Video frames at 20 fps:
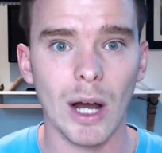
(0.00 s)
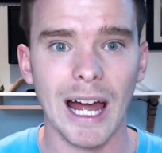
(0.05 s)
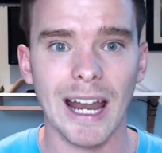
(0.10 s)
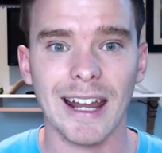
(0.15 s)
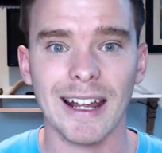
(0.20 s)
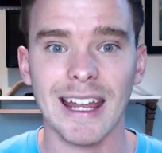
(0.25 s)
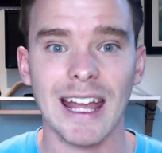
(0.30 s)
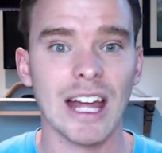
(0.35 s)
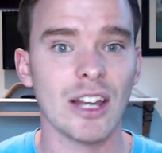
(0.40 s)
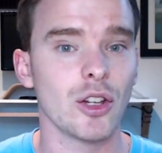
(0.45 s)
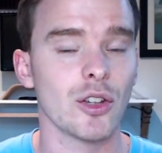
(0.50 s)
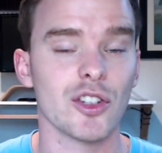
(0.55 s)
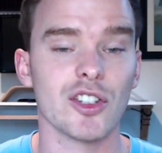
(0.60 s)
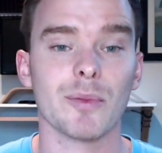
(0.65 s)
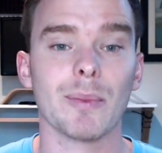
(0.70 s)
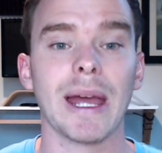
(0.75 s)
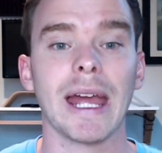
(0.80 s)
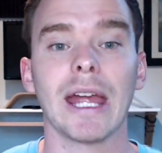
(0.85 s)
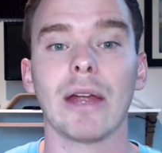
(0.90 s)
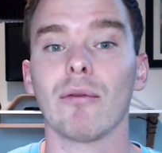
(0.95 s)
and again, you're just
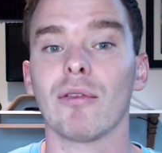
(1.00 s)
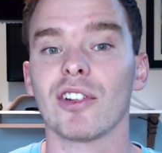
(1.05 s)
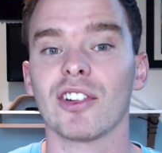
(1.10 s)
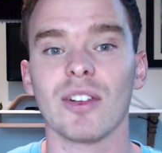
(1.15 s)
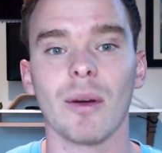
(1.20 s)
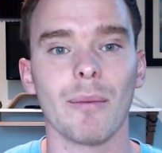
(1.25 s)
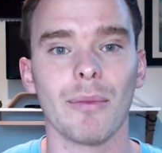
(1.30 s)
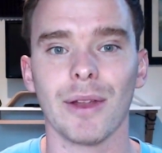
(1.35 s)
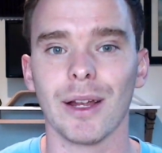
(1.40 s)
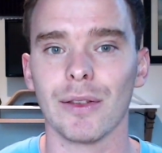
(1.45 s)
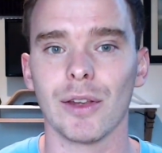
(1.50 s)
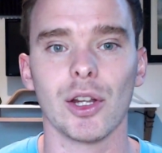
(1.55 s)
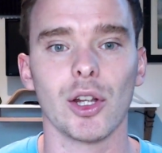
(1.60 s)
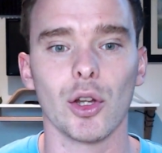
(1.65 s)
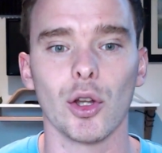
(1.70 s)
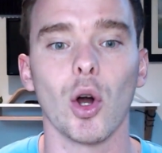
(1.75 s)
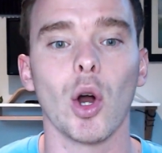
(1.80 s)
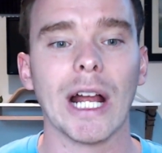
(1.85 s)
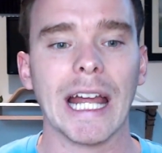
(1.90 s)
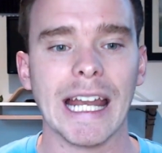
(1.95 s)
paying for something that you're
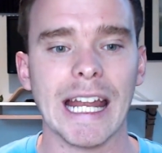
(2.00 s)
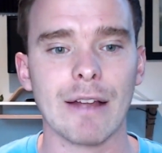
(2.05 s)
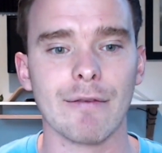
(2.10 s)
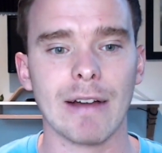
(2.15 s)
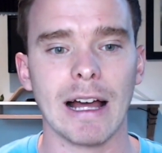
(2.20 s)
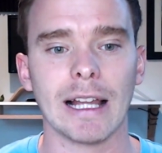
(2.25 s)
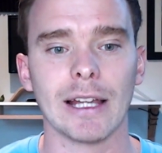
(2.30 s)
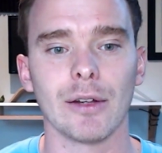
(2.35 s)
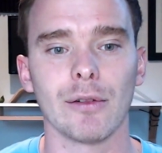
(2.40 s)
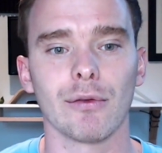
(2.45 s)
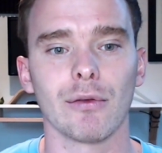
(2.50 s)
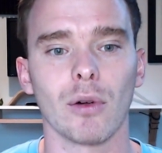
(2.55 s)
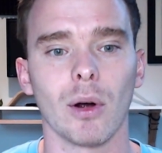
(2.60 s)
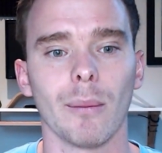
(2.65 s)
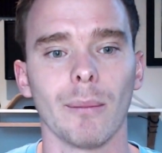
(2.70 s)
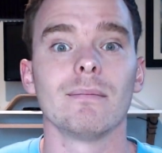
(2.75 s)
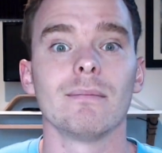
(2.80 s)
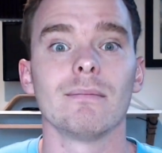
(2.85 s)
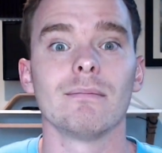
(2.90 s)
not getting value from.